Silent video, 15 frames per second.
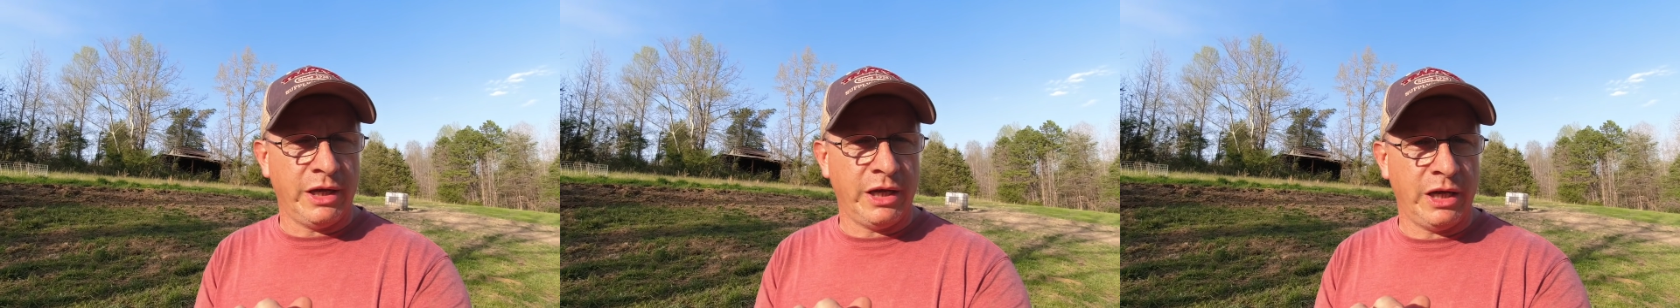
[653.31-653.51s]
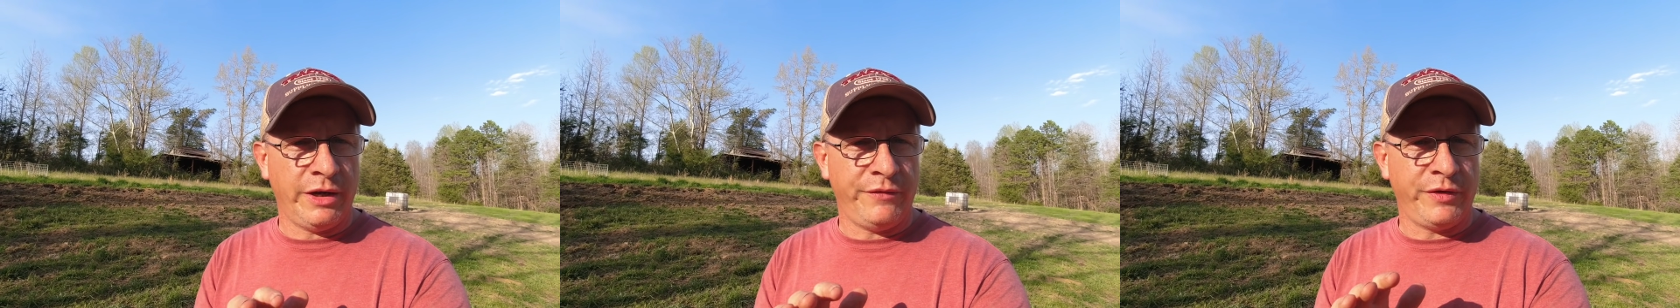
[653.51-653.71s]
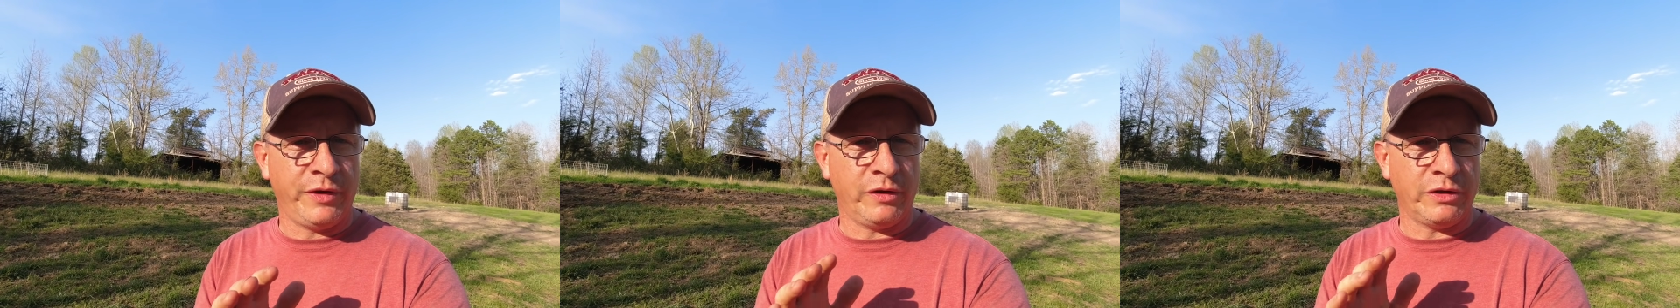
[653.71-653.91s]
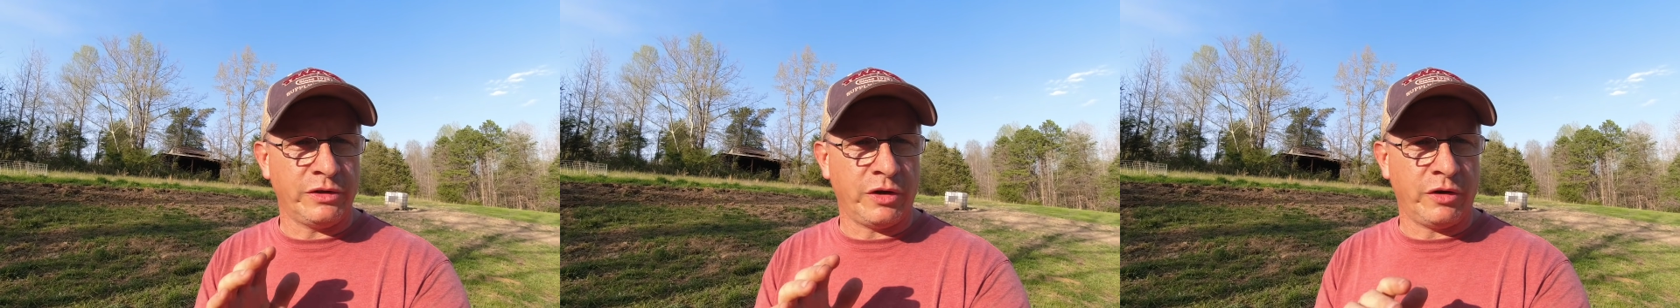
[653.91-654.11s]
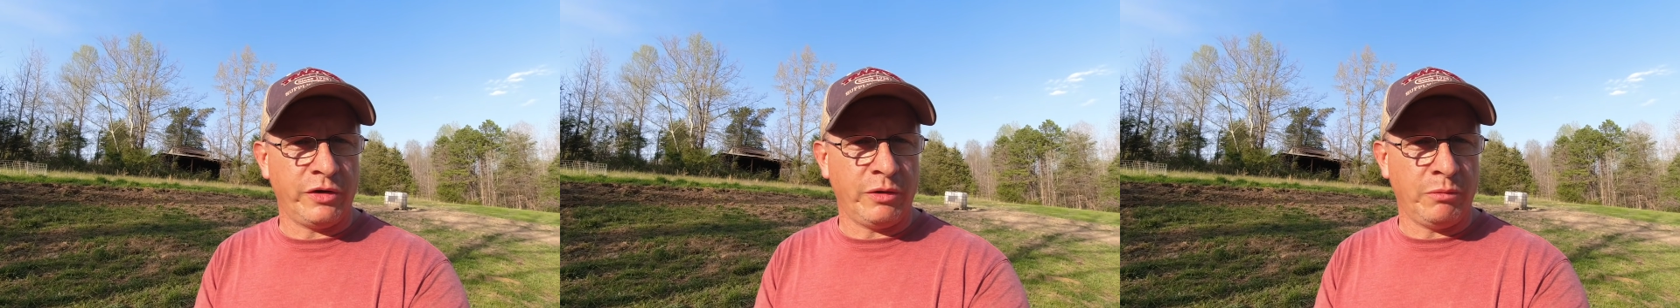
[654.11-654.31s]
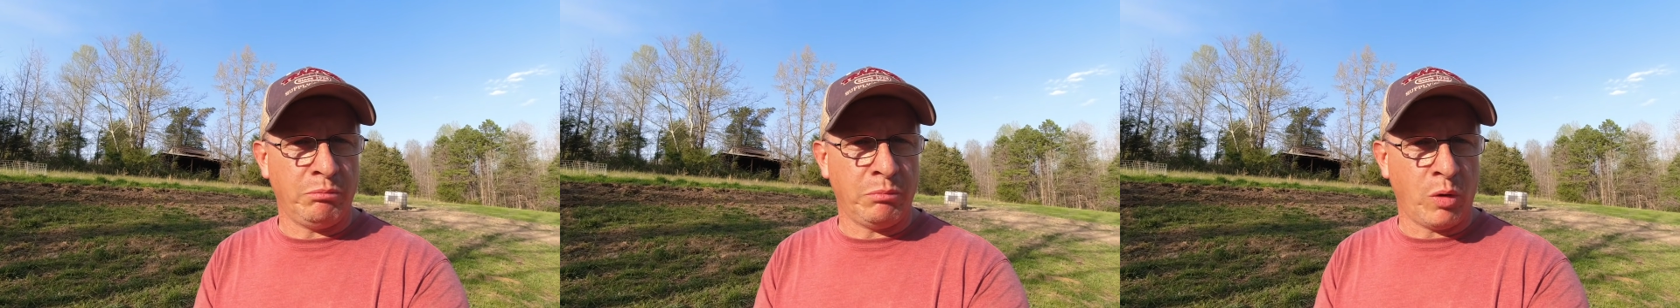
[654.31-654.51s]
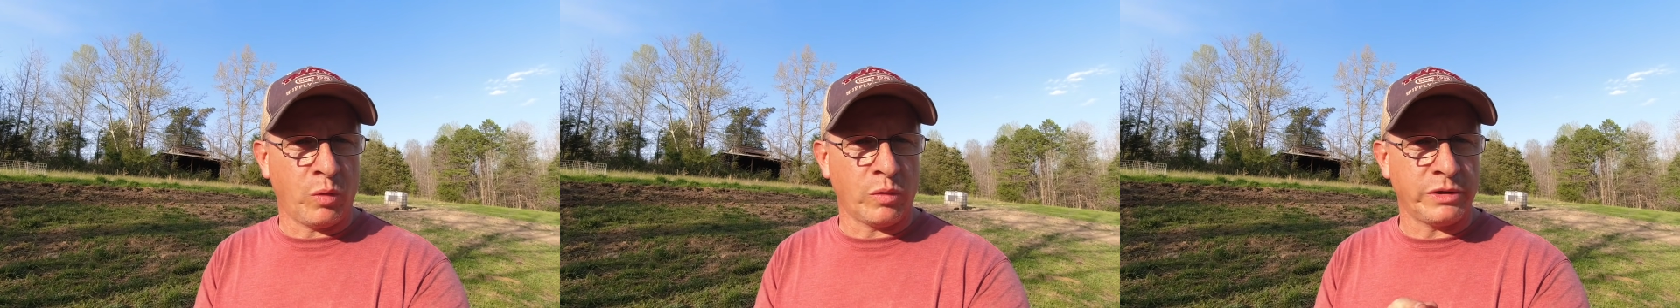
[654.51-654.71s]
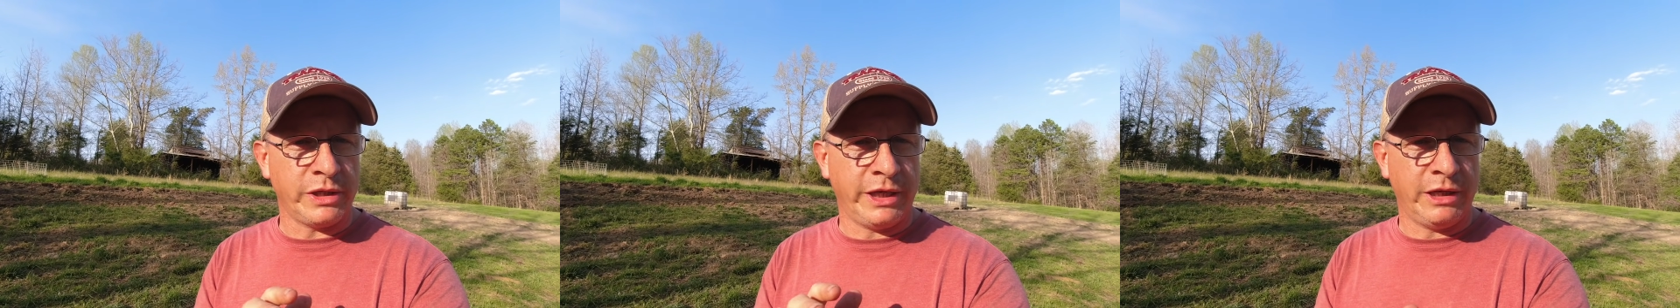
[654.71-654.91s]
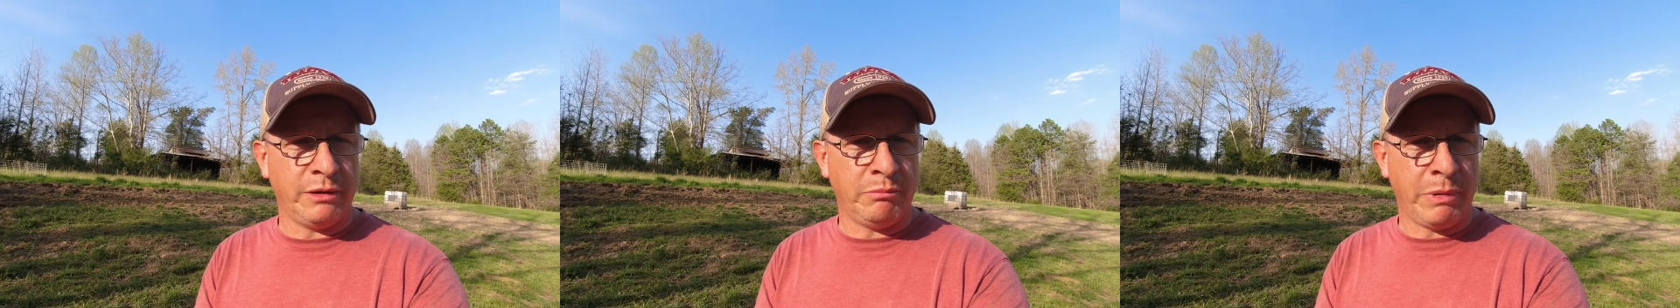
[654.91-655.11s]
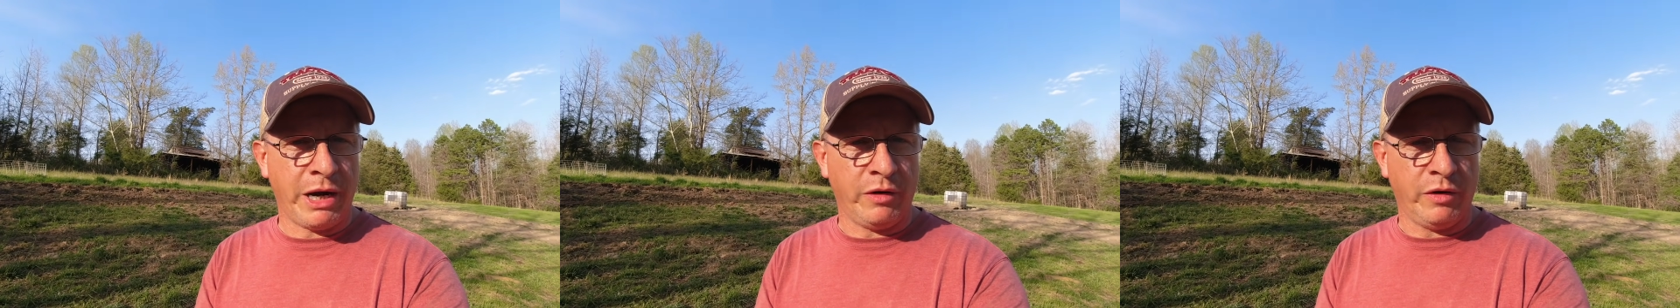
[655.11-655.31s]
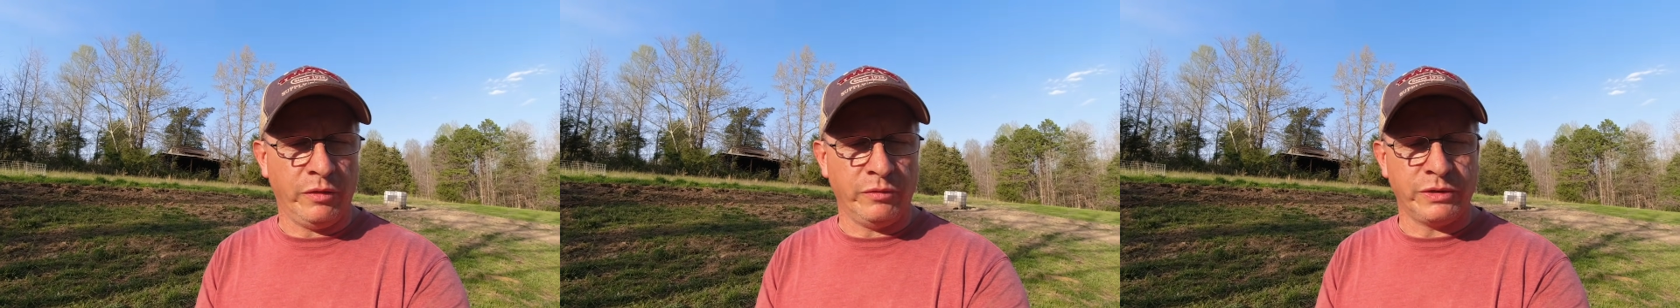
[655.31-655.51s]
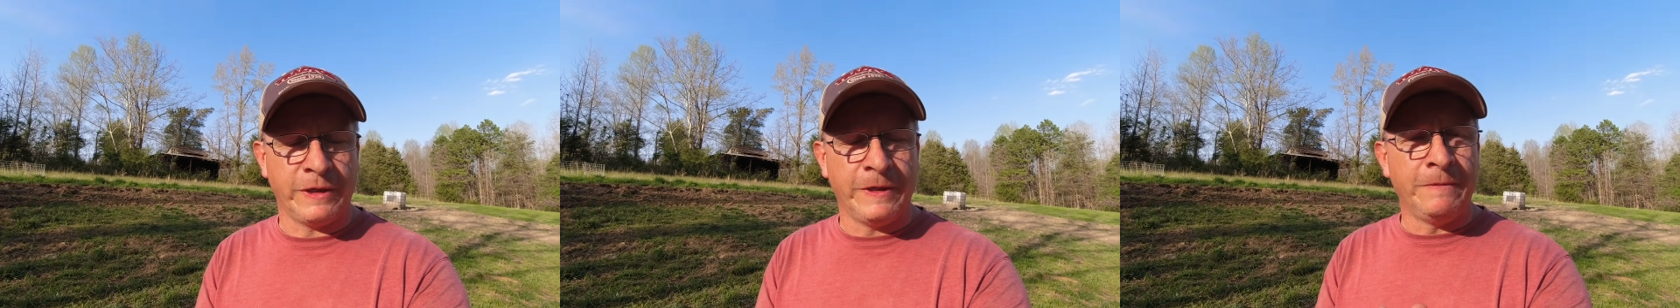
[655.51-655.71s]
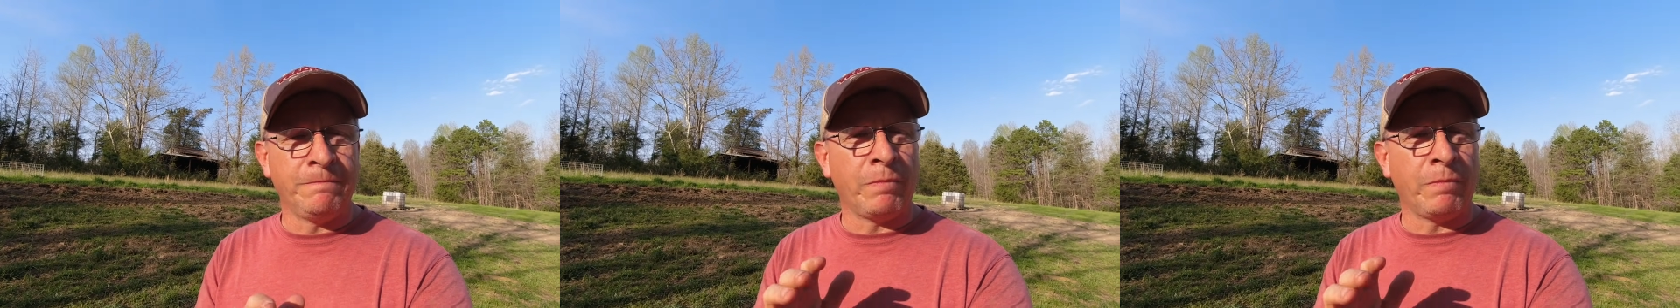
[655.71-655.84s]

uh, if you're going to turn your boars into barrows.